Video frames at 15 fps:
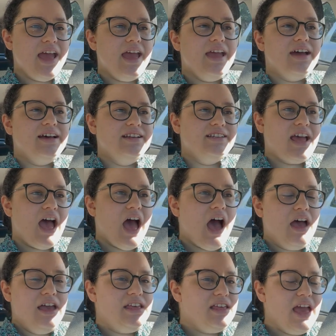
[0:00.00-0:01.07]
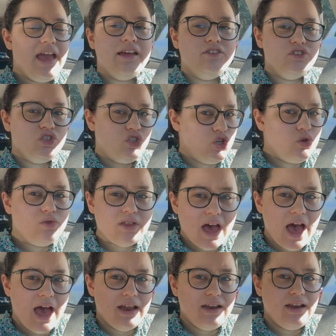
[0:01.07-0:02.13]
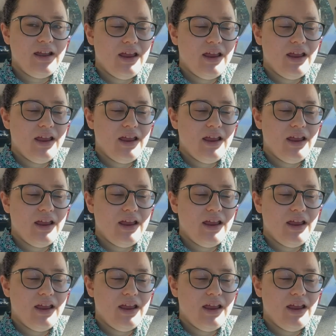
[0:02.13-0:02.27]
And I can't do that